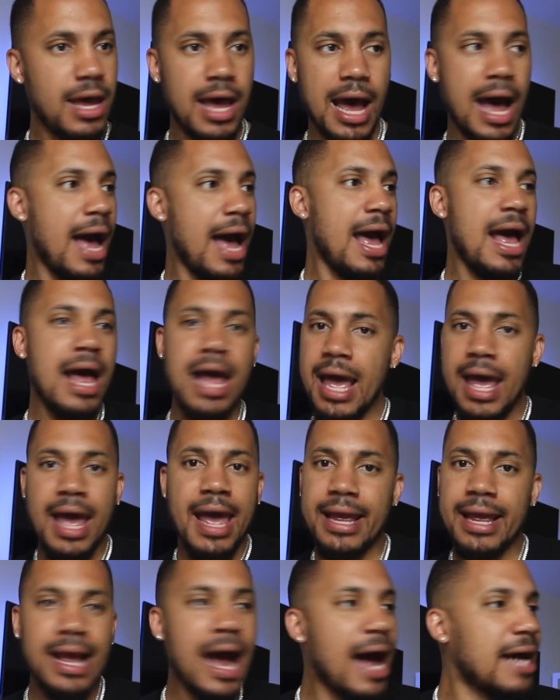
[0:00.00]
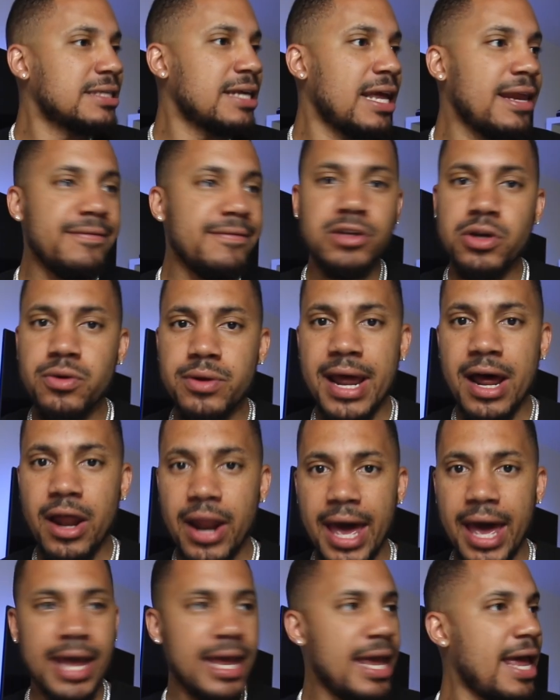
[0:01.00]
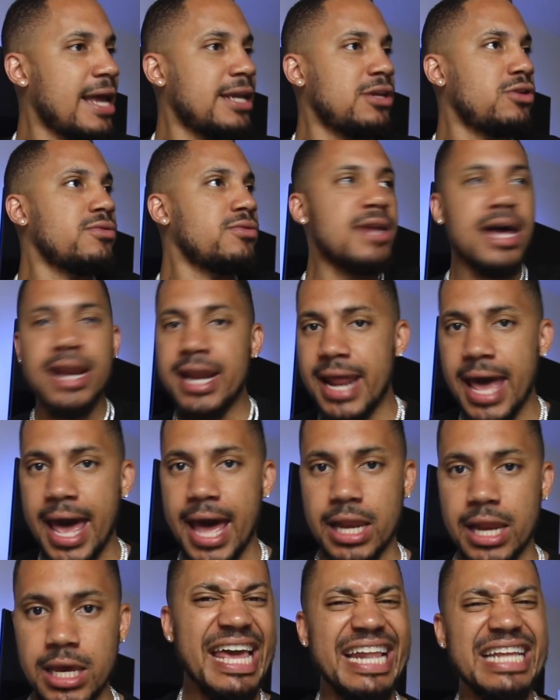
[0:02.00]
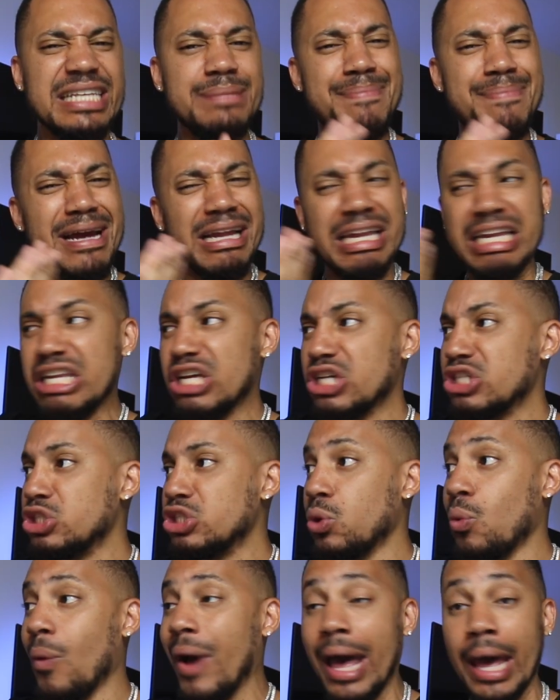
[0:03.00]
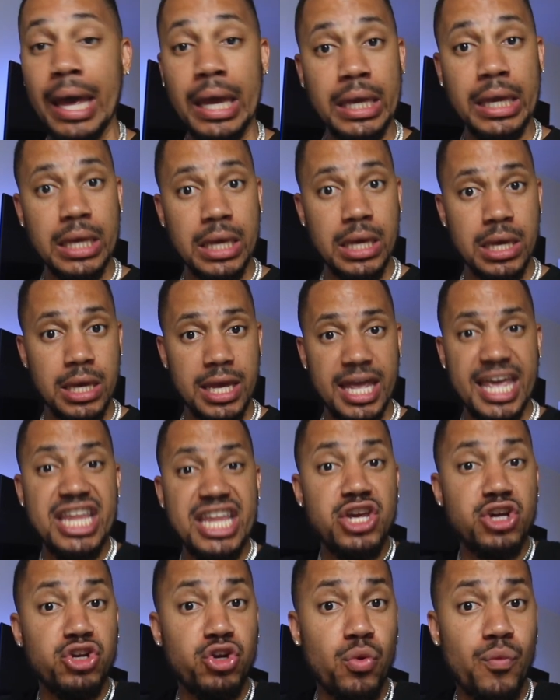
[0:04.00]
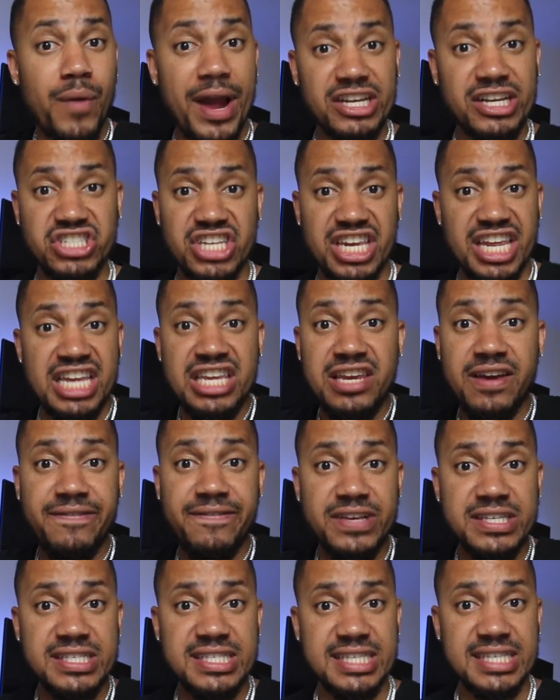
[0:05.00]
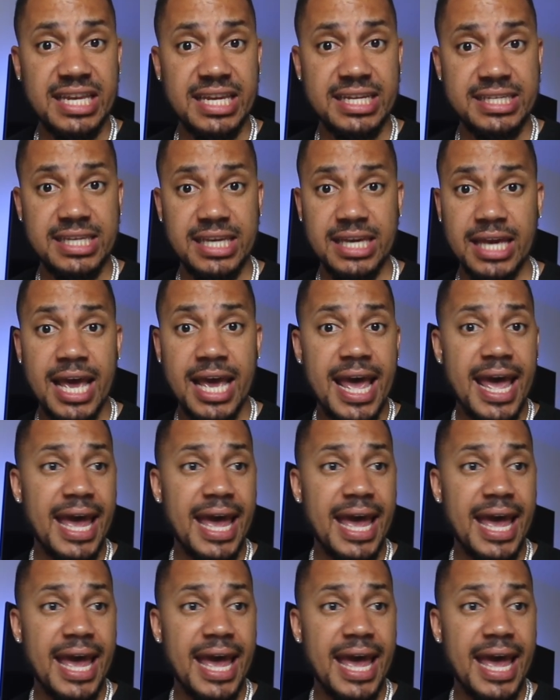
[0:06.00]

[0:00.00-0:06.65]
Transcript: All right, guys ain't even doing all that. He didn't do none of that. He just merely looked your way, in your direction, in your vicinity.